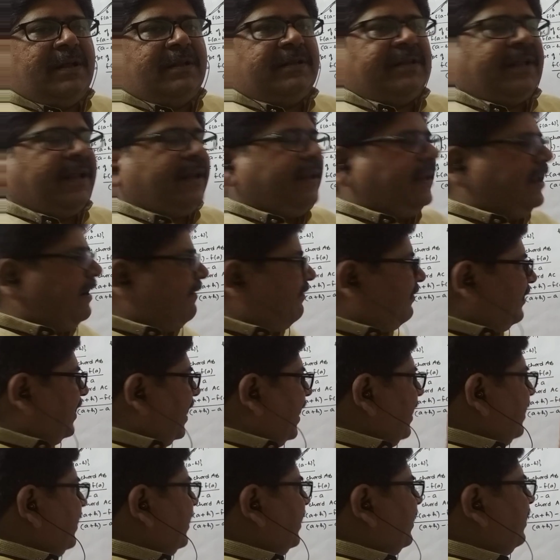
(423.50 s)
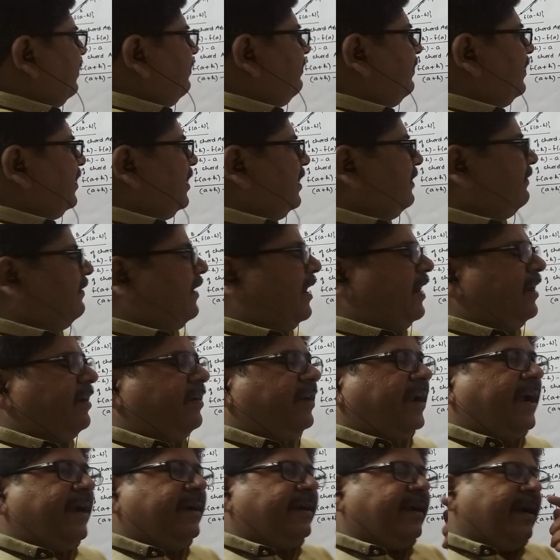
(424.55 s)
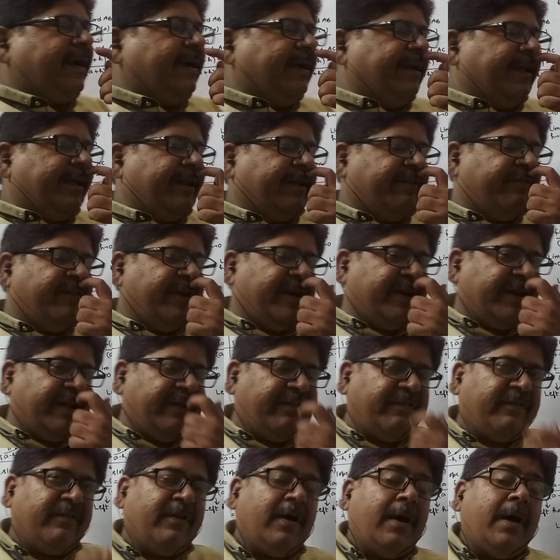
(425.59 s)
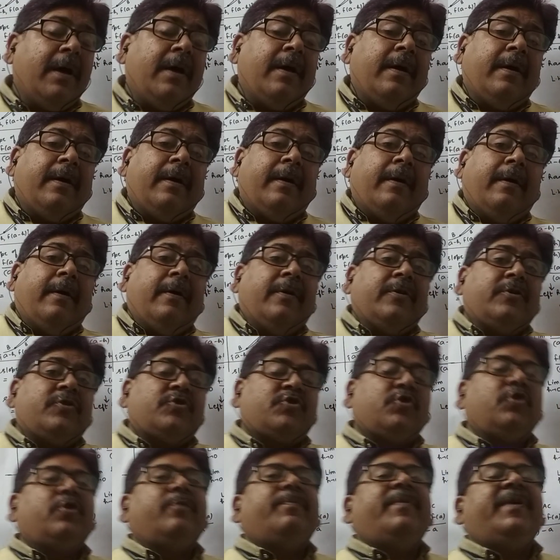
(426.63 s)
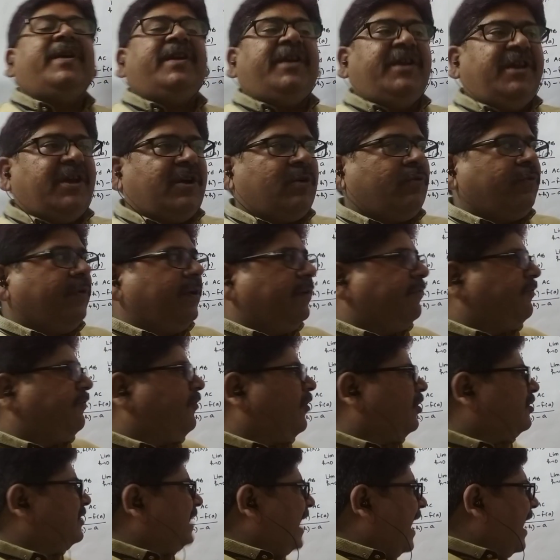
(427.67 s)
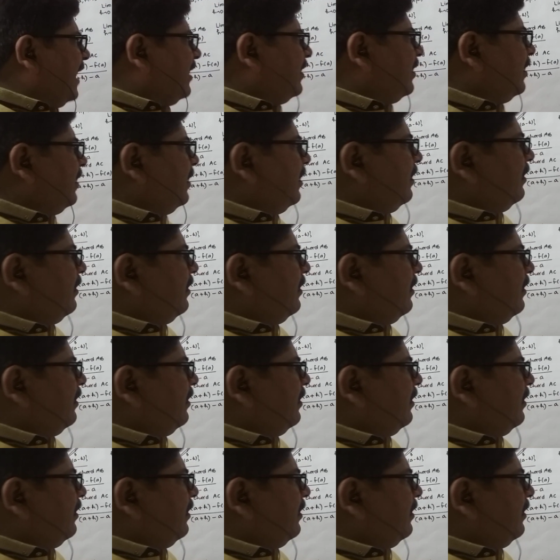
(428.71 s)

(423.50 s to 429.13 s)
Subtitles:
the left hand derivative and right hand derivative should be equal. For that,